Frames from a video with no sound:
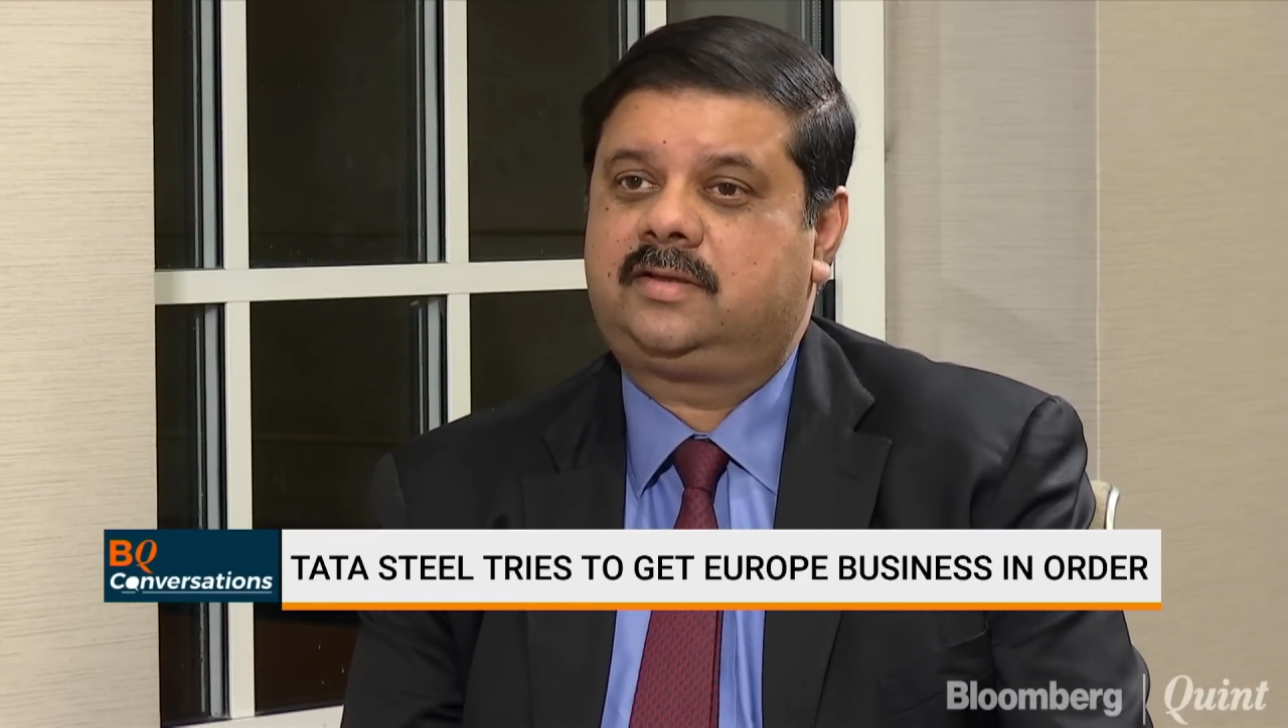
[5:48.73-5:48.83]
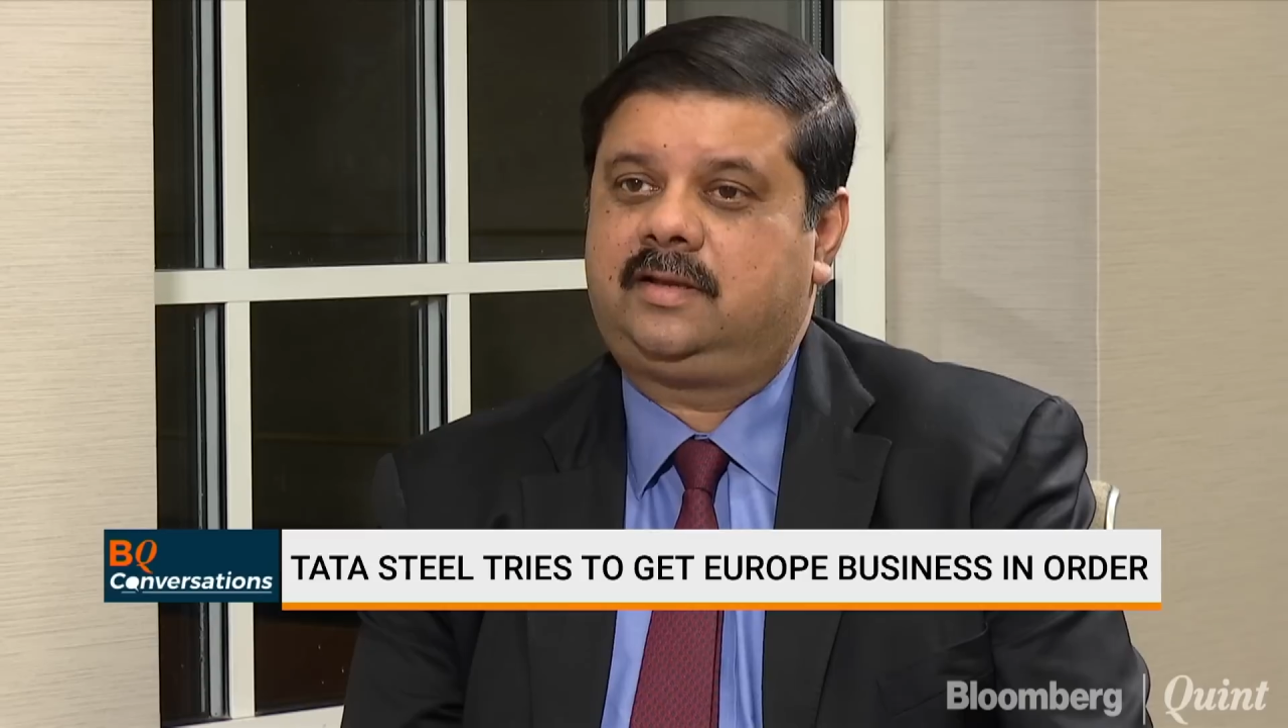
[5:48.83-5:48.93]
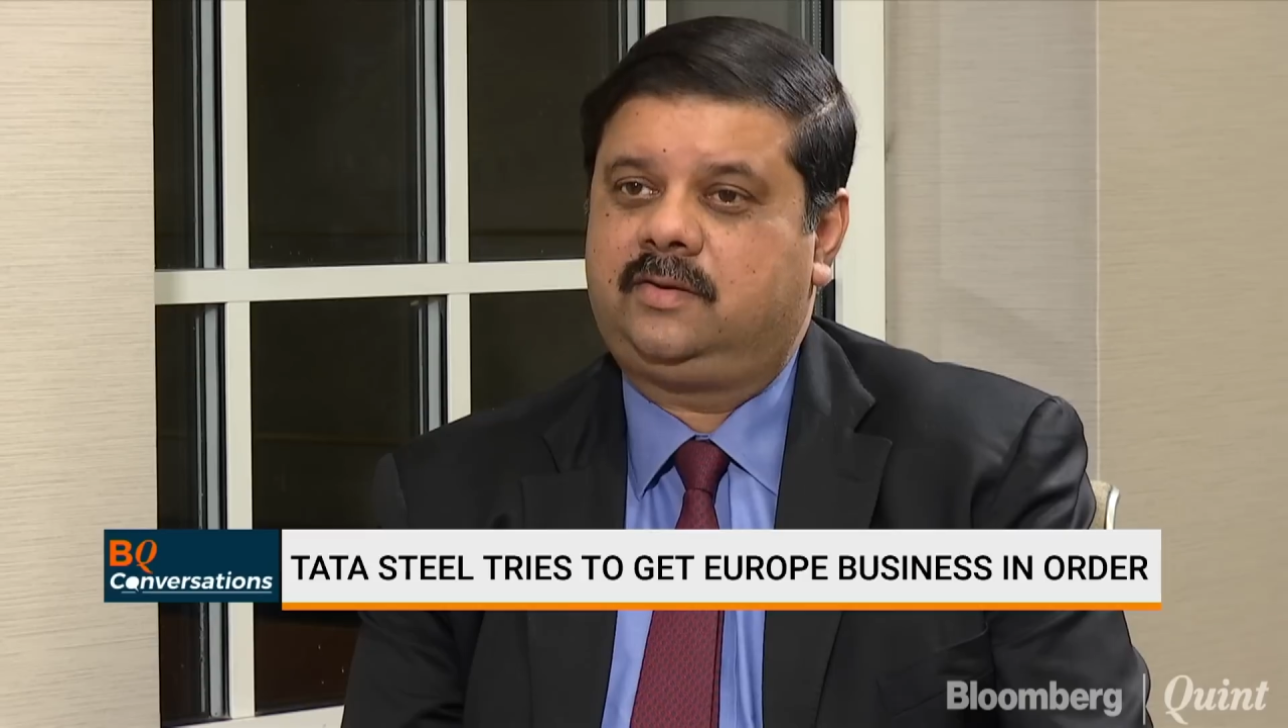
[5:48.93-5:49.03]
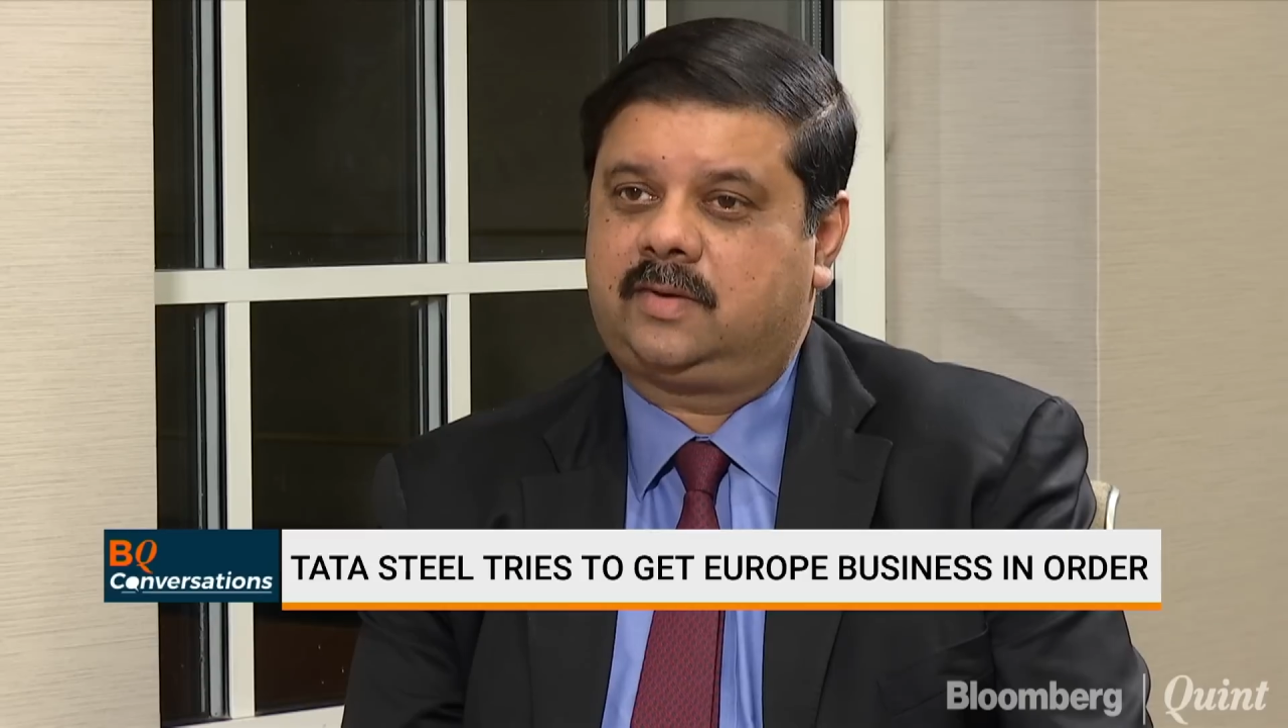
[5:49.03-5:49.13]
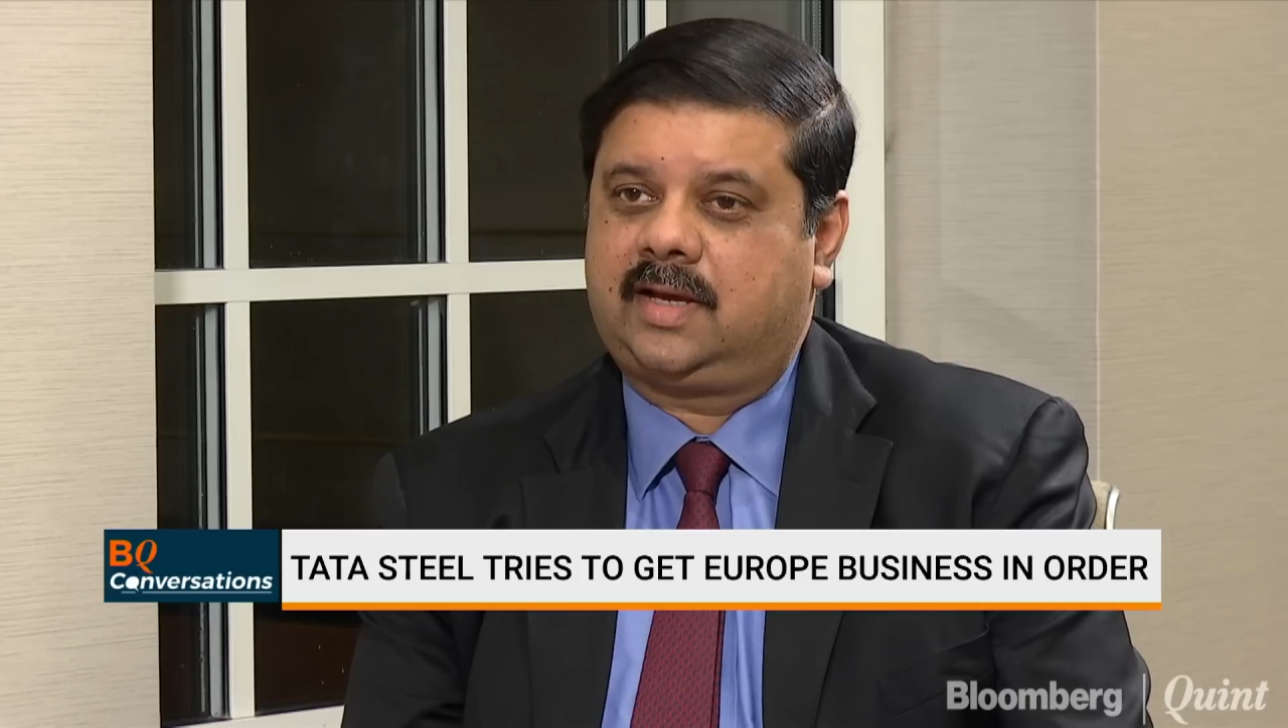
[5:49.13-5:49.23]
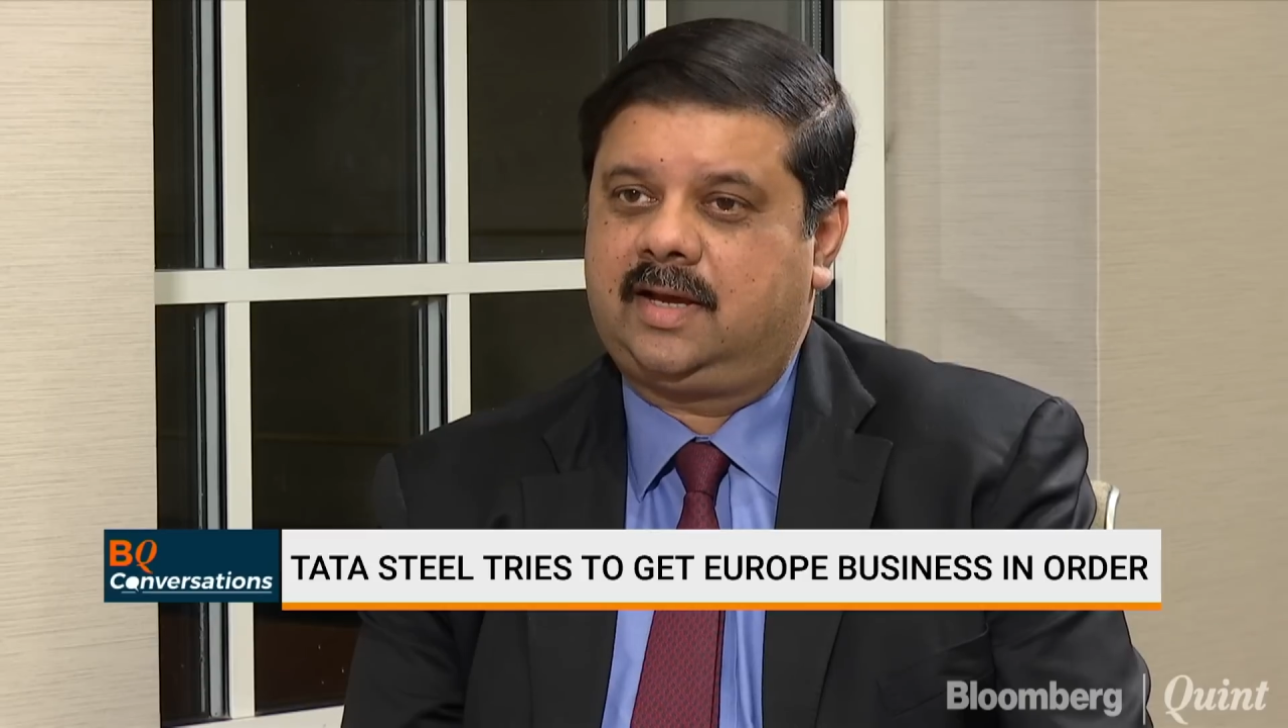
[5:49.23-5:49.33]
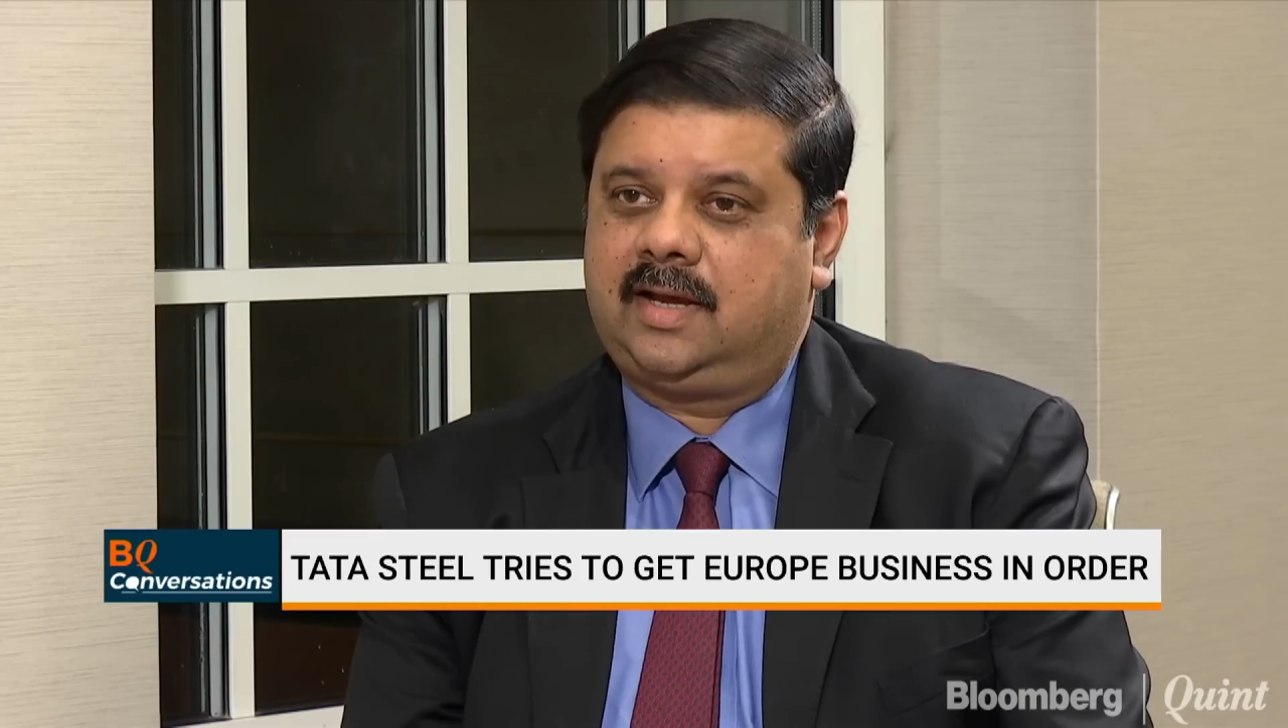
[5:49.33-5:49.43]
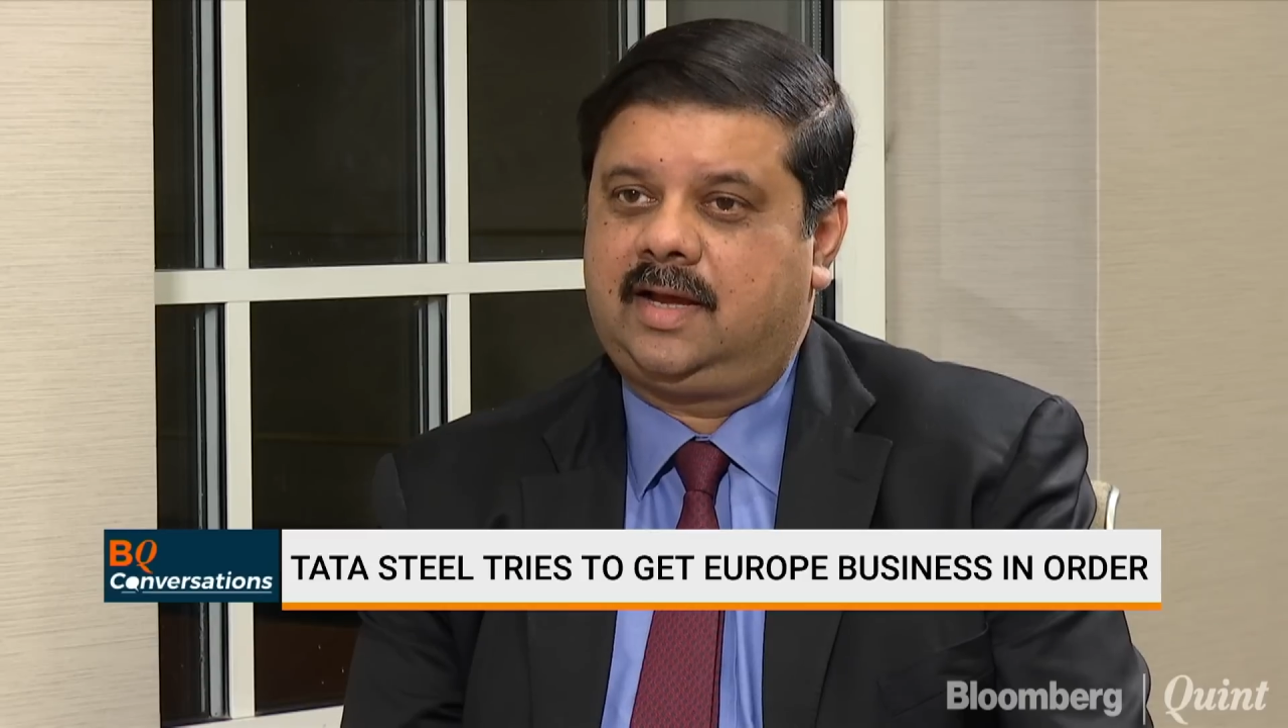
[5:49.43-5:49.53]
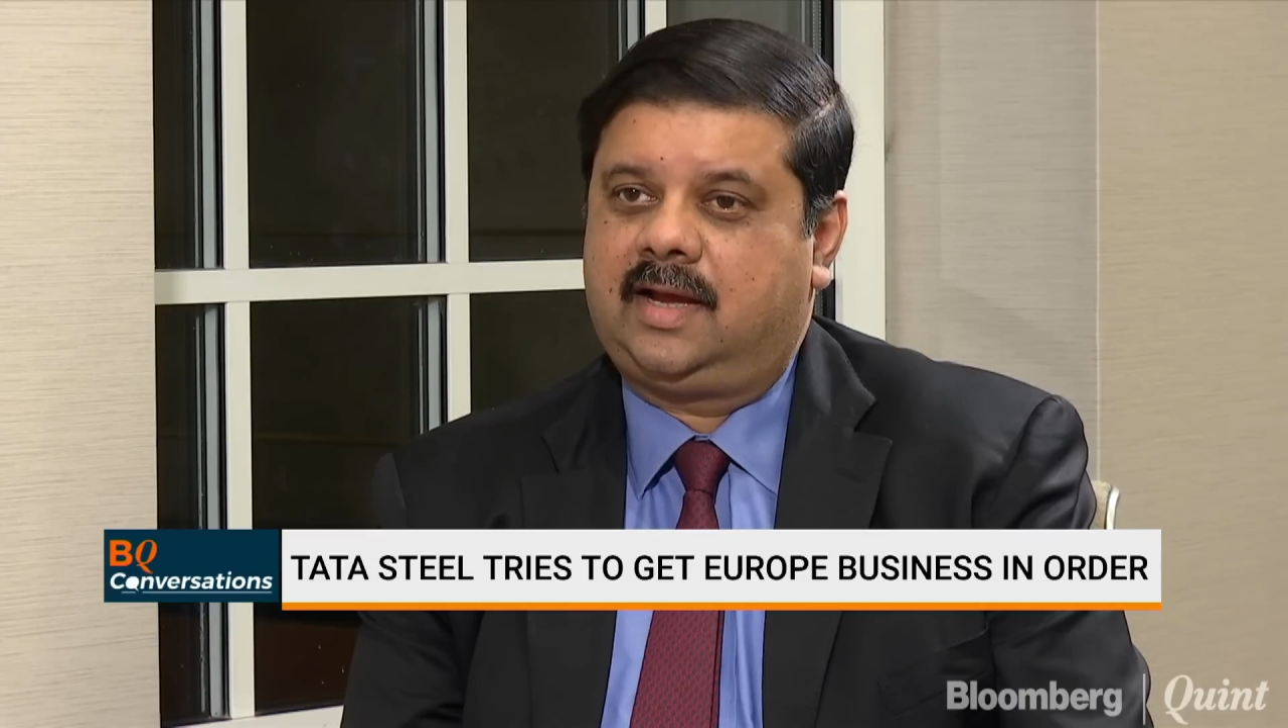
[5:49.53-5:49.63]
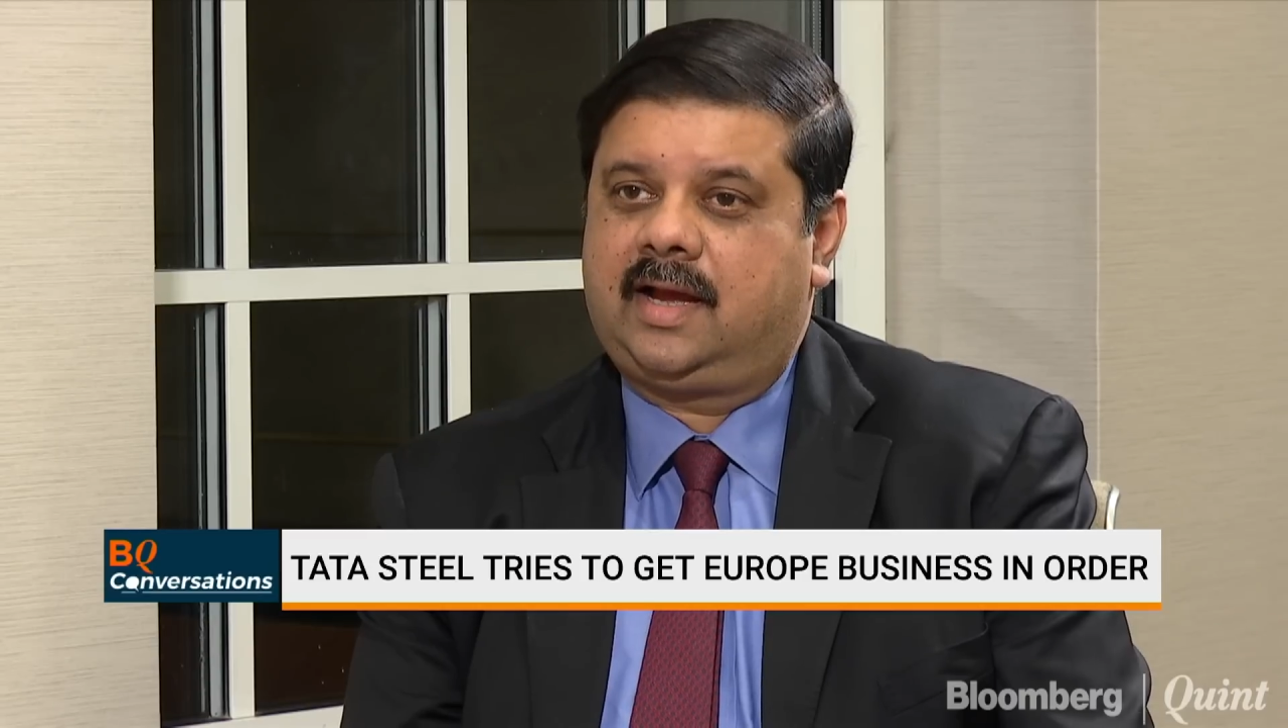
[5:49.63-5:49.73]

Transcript: in the UK